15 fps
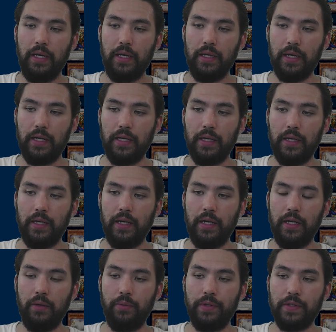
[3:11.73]
Yada, yada,
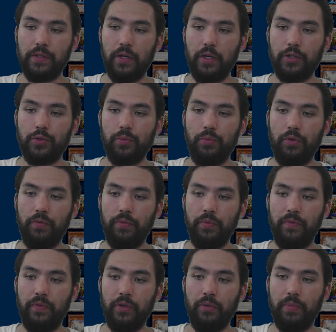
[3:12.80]
yada. When this card is removed from
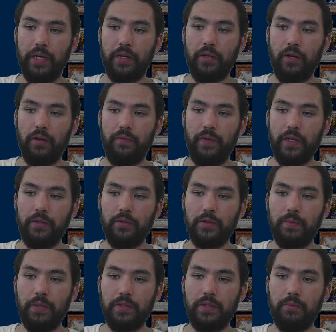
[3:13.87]
the field by a card effect, you can
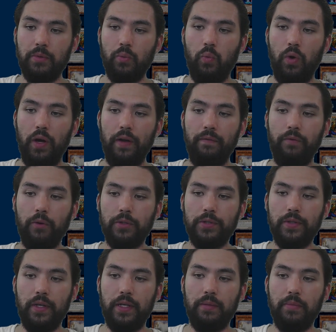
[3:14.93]
special summon 1
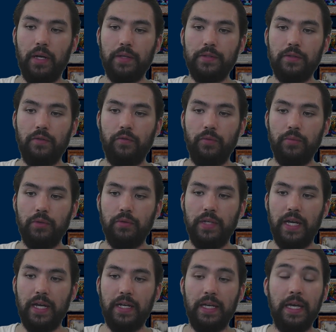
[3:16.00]
Fortune Lady monster from your
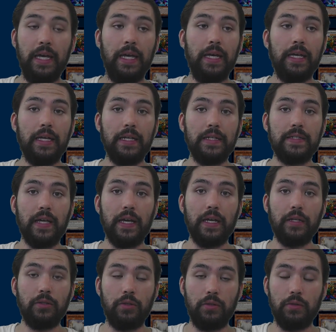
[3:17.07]
deck. It is
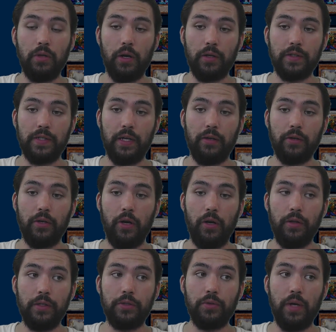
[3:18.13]
a Dark Signer
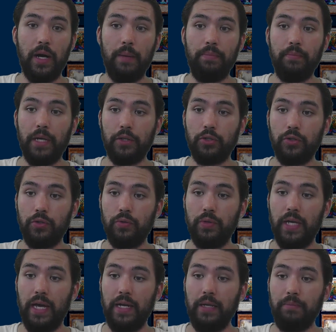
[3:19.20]
Carly drop. Make sure you
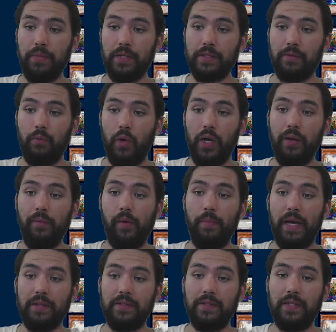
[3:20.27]
get it because of what I'm
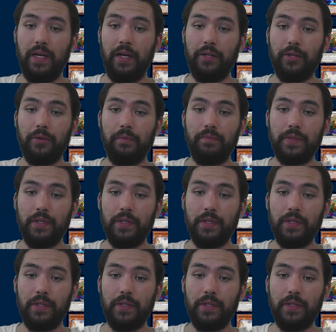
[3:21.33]
about to tell you.